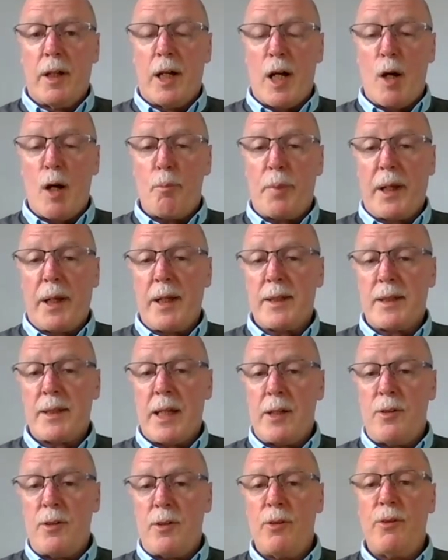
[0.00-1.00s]
because
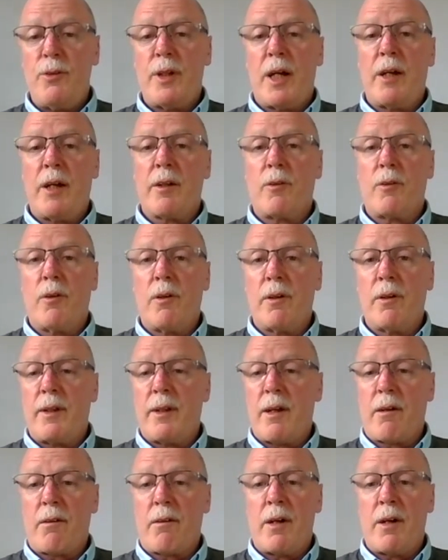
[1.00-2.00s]
they do know the quality of
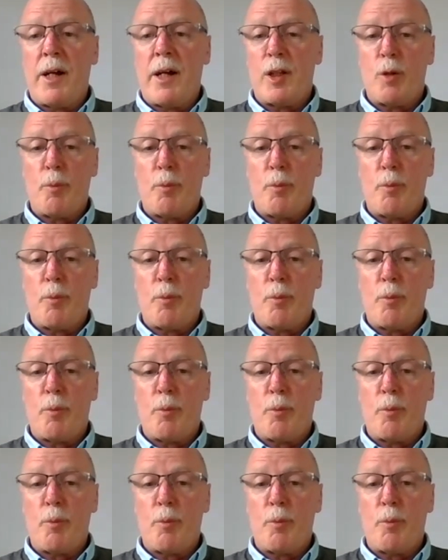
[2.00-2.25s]
that grain,